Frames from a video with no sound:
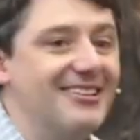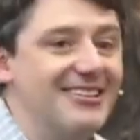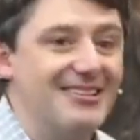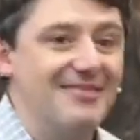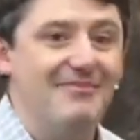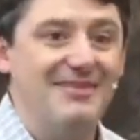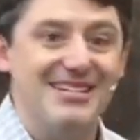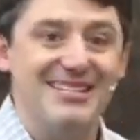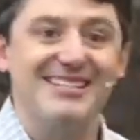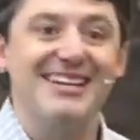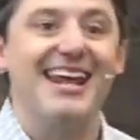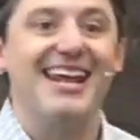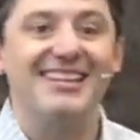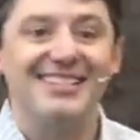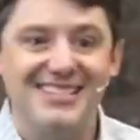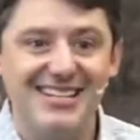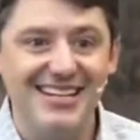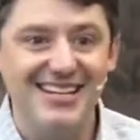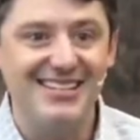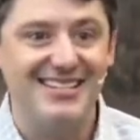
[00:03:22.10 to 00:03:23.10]
to Miss
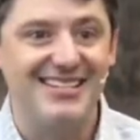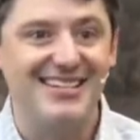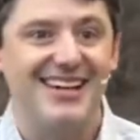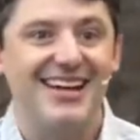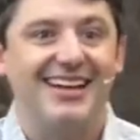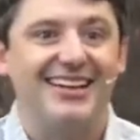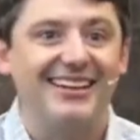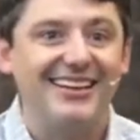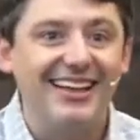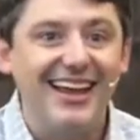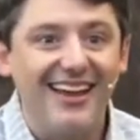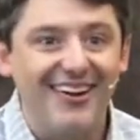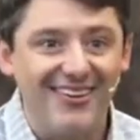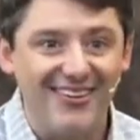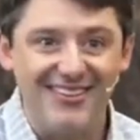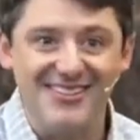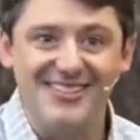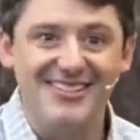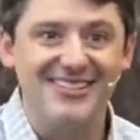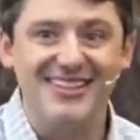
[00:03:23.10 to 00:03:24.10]
Nancy's
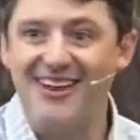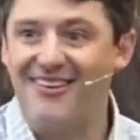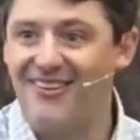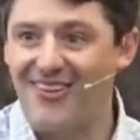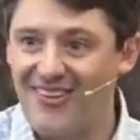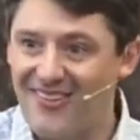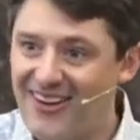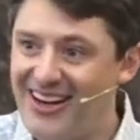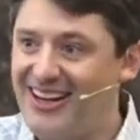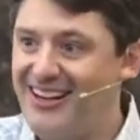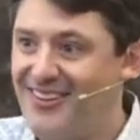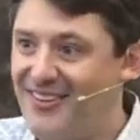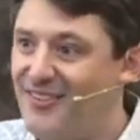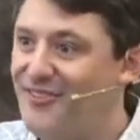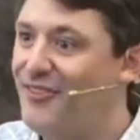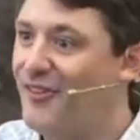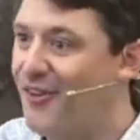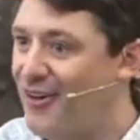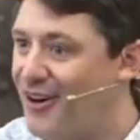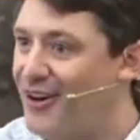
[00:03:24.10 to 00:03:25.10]
letters that were written
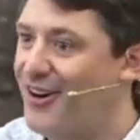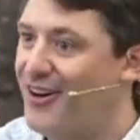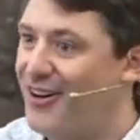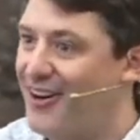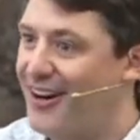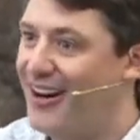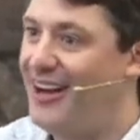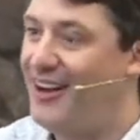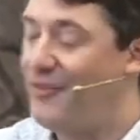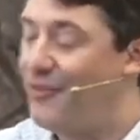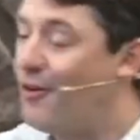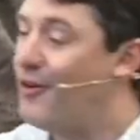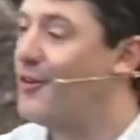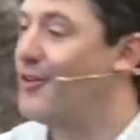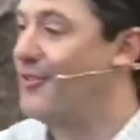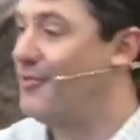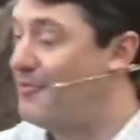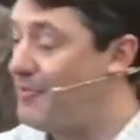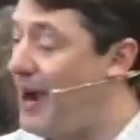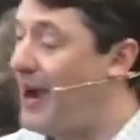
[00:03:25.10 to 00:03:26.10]
for
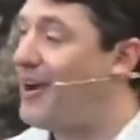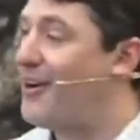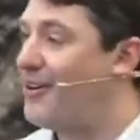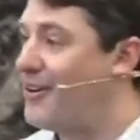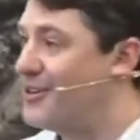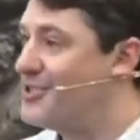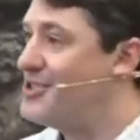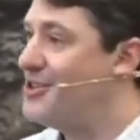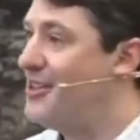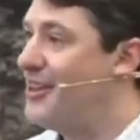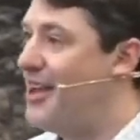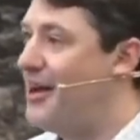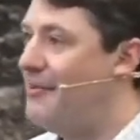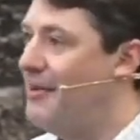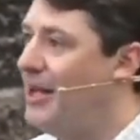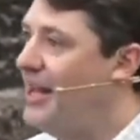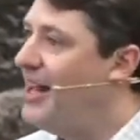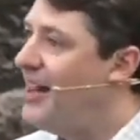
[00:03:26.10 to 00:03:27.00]
her, by her to them.